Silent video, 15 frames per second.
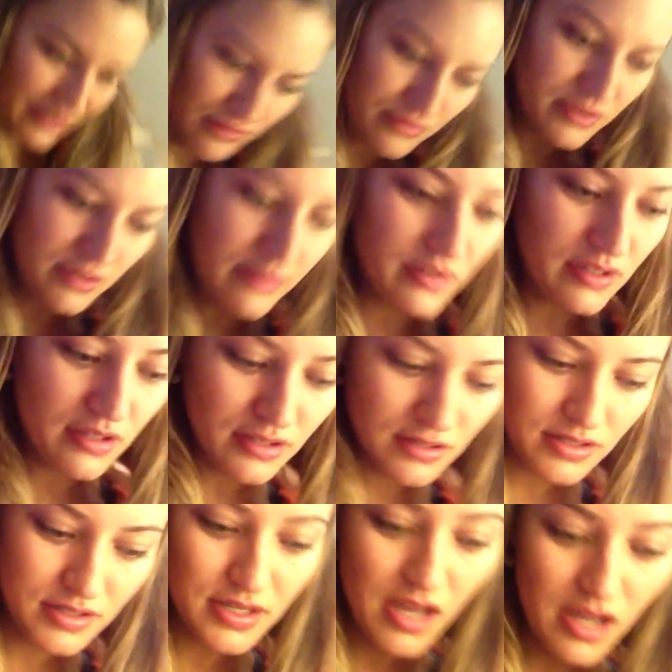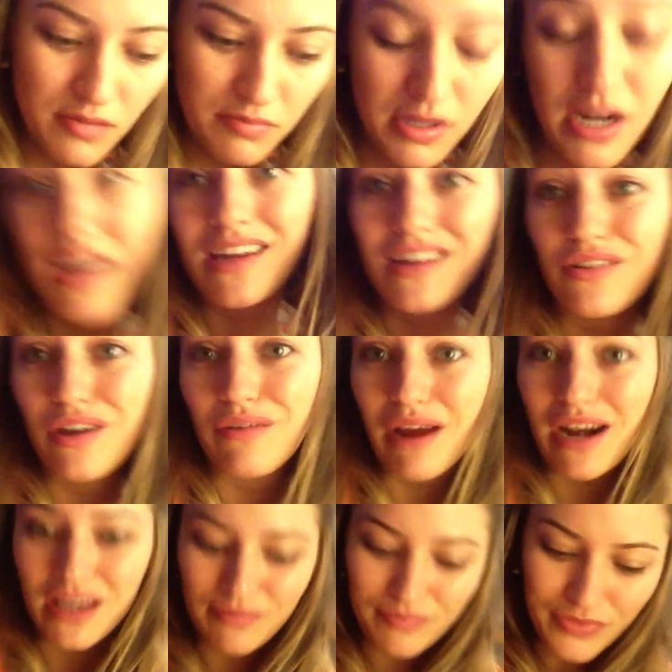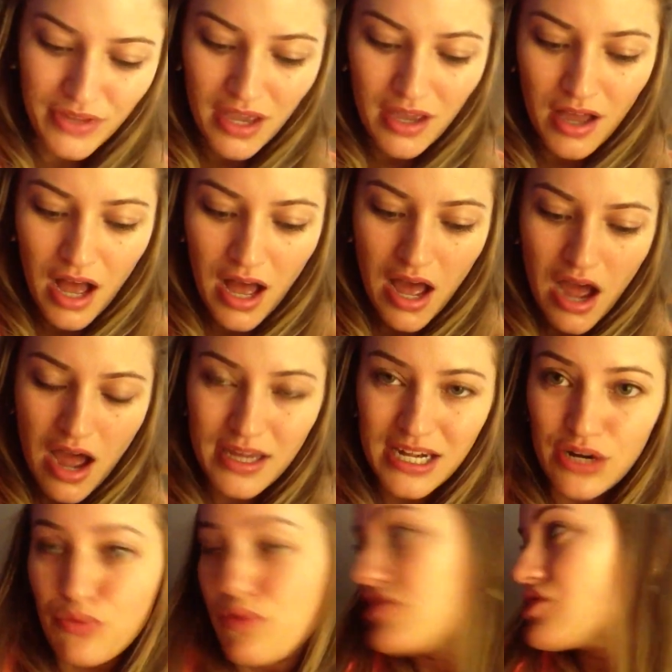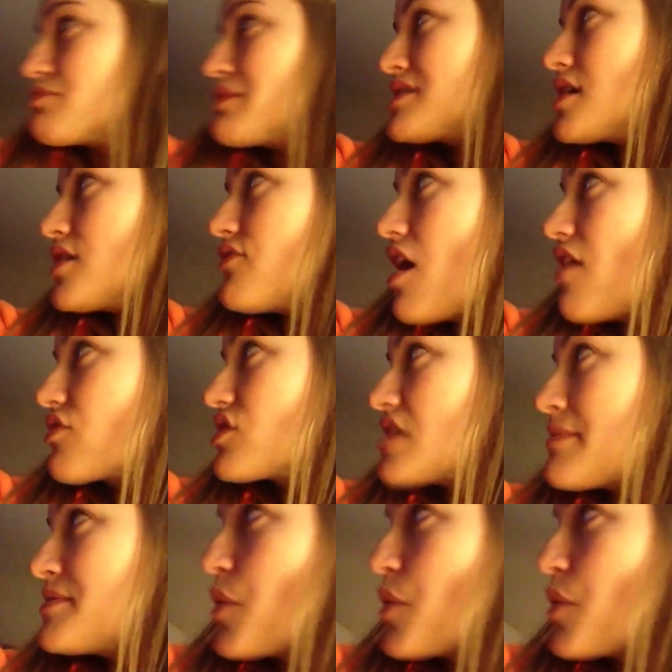really have anything else to say, but I gotta go get ready. Uh, I need to rinse myself off because I'm